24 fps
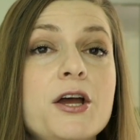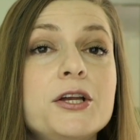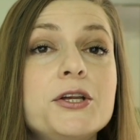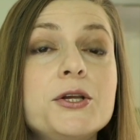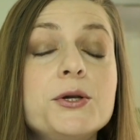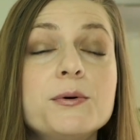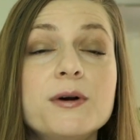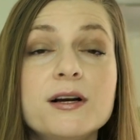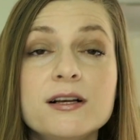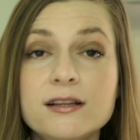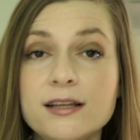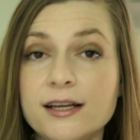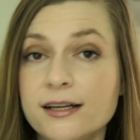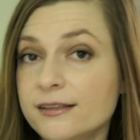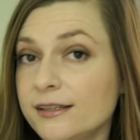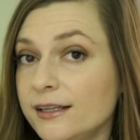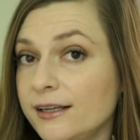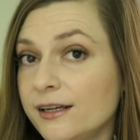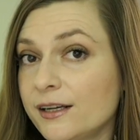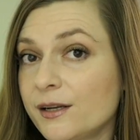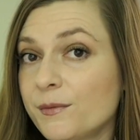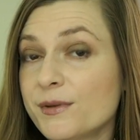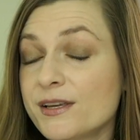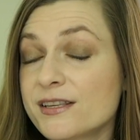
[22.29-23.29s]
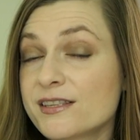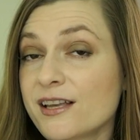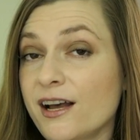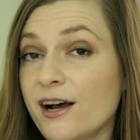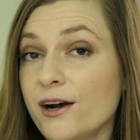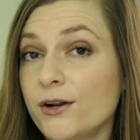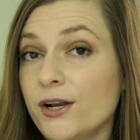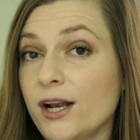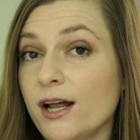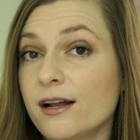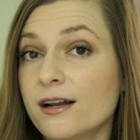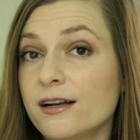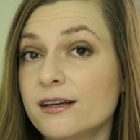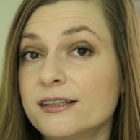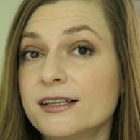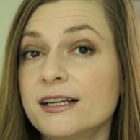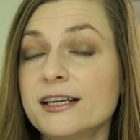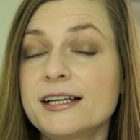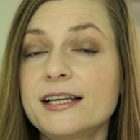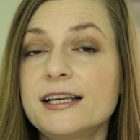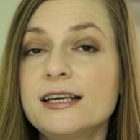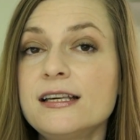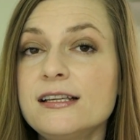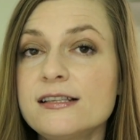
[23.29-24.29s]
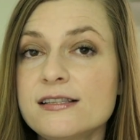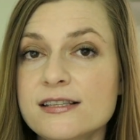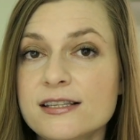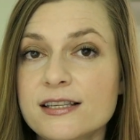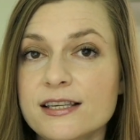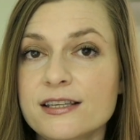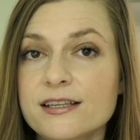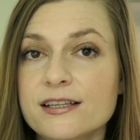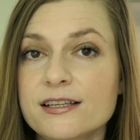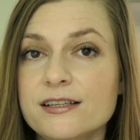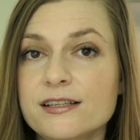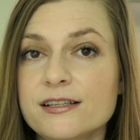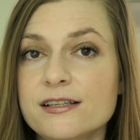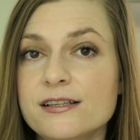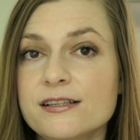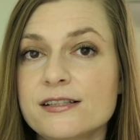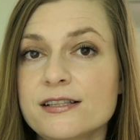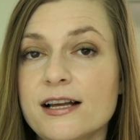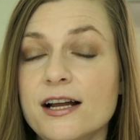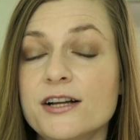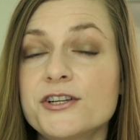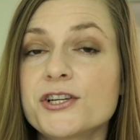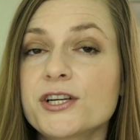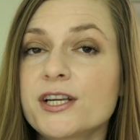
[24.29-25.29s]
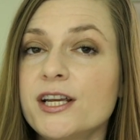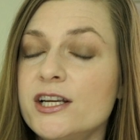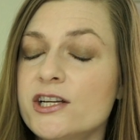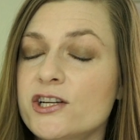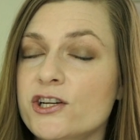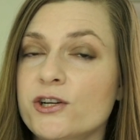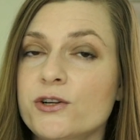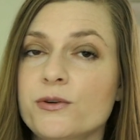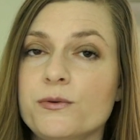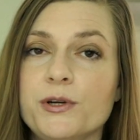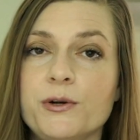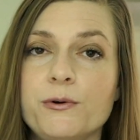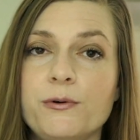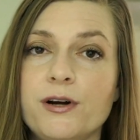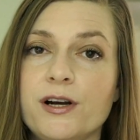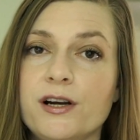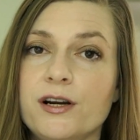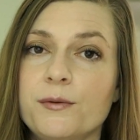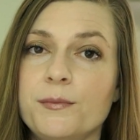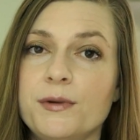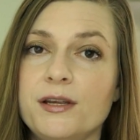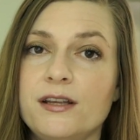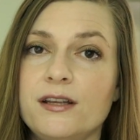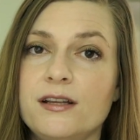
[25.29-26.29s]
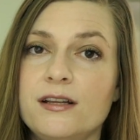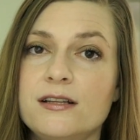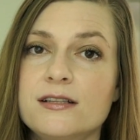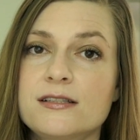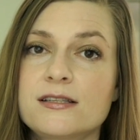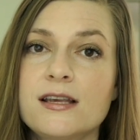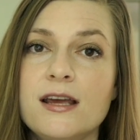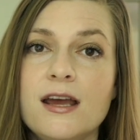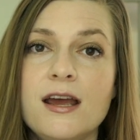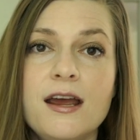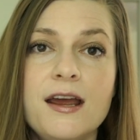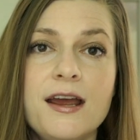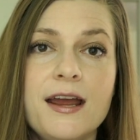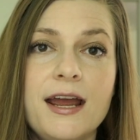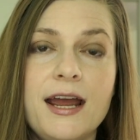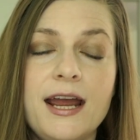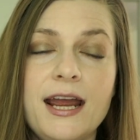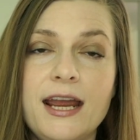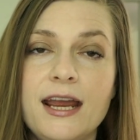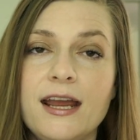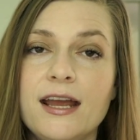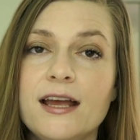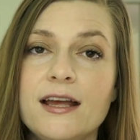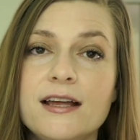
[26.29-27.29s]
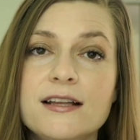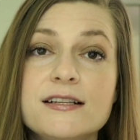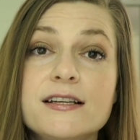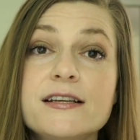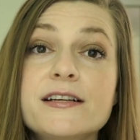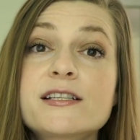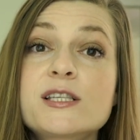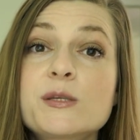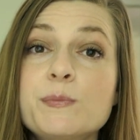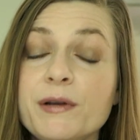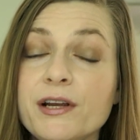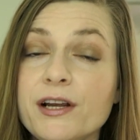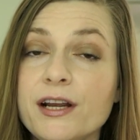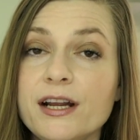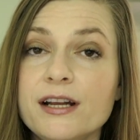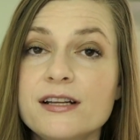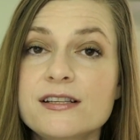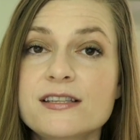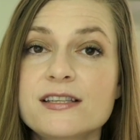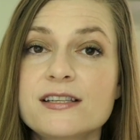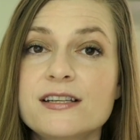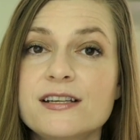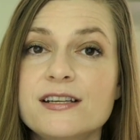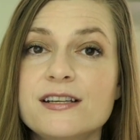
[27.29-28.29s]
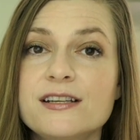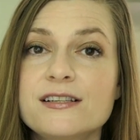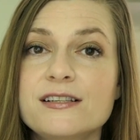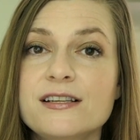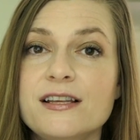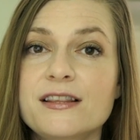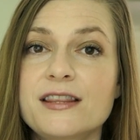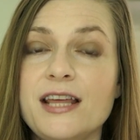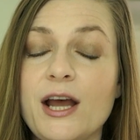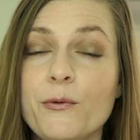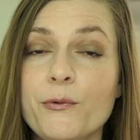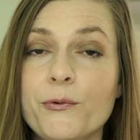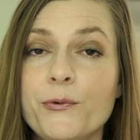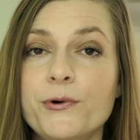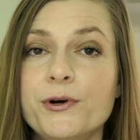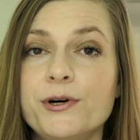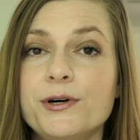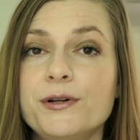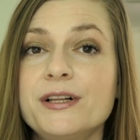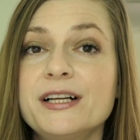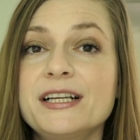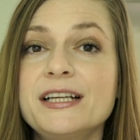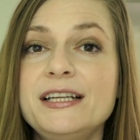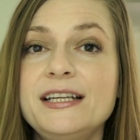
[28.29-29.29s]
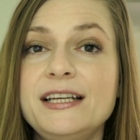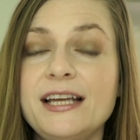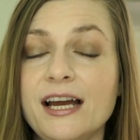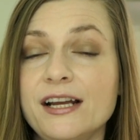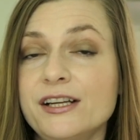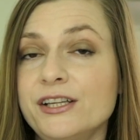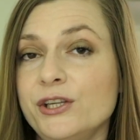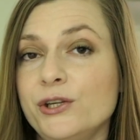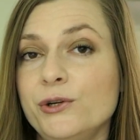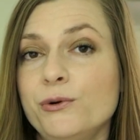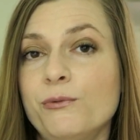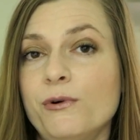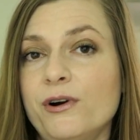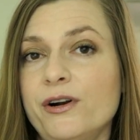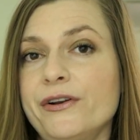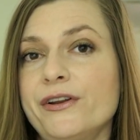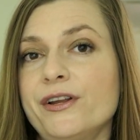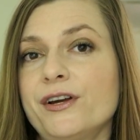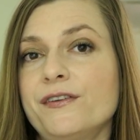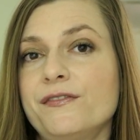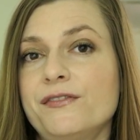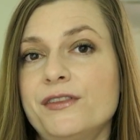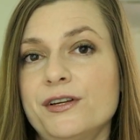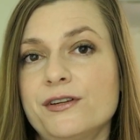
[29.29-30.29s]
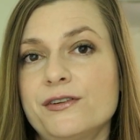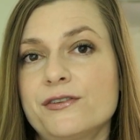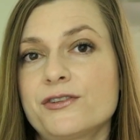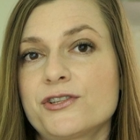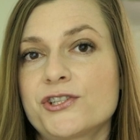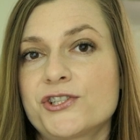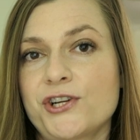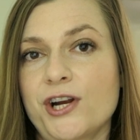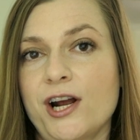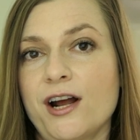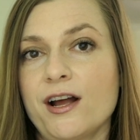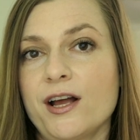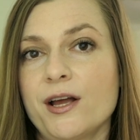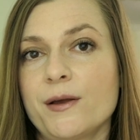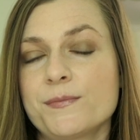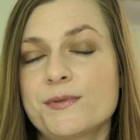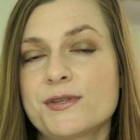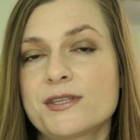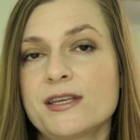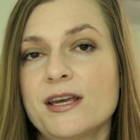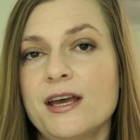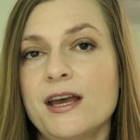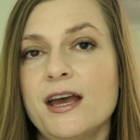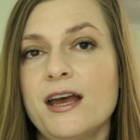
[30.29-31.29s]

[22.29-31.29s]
you are likely going to miss out on key skills, educational requirements, and experiences that will get you one of those jobs.